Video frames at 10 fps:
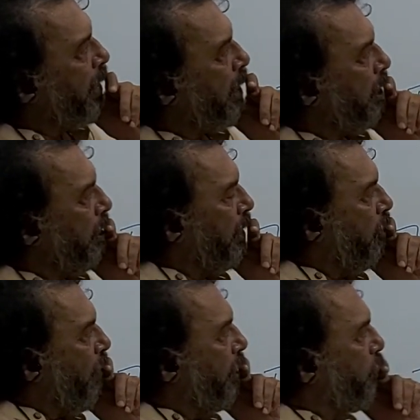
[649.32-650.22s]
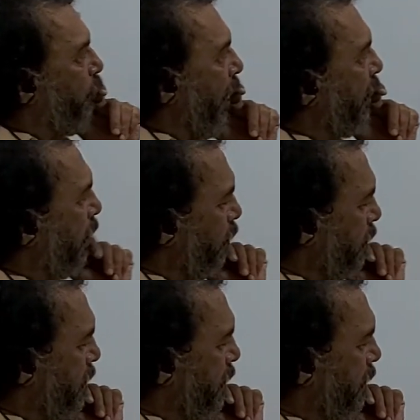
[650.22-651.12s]
we are required to find
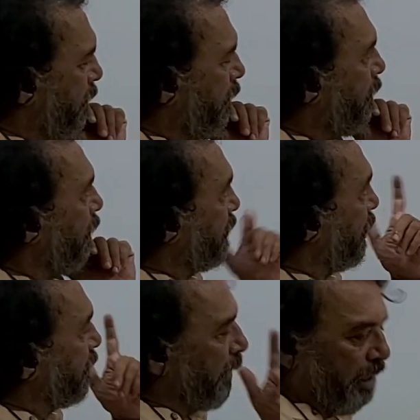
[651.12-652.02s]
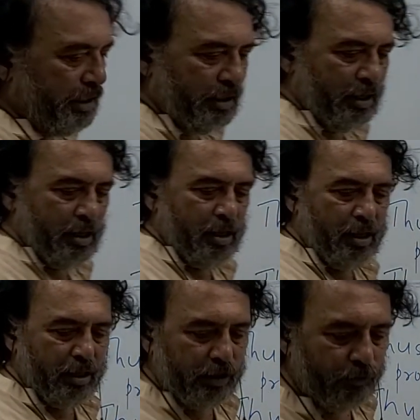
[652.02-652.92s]
out essentially
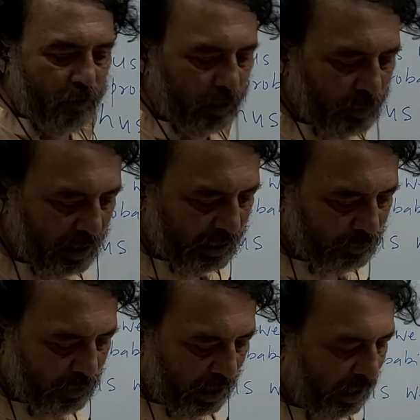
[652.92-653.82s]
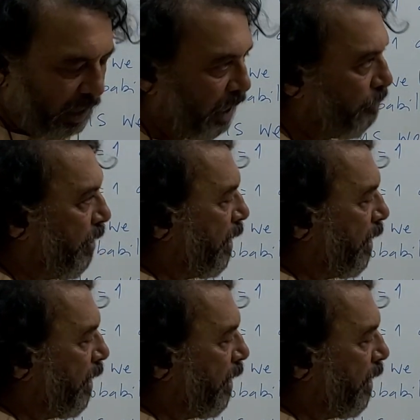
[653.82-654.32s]
the formula that we had arrived